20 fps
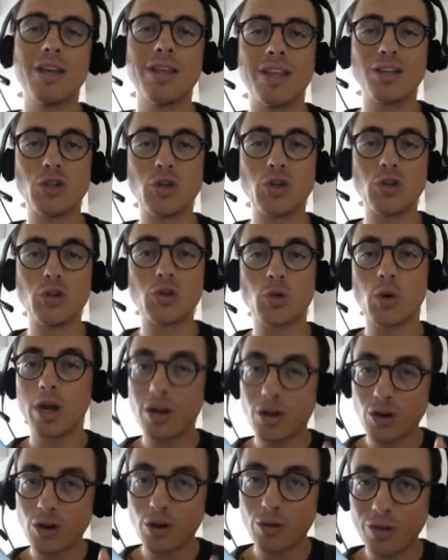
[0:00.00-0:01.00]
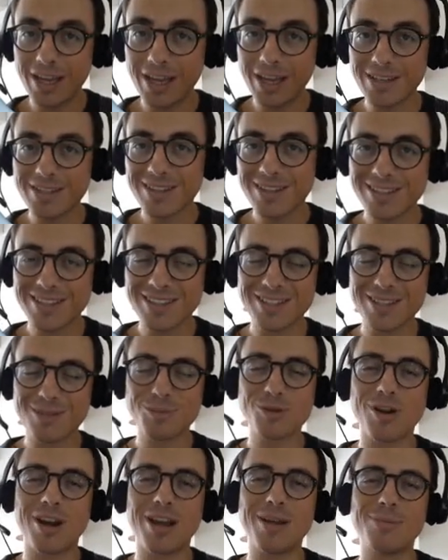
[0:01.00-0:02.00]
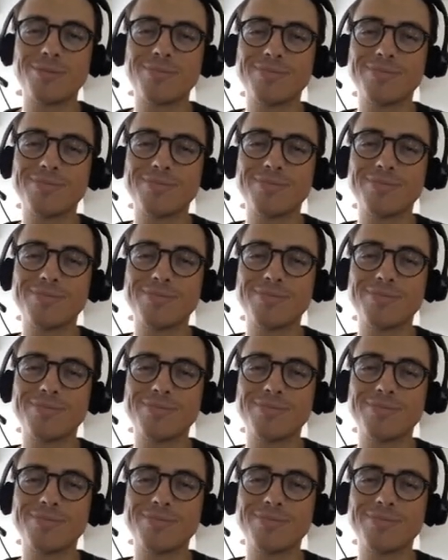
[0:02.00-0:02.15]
that you enjoy, and don't forget to subscribe.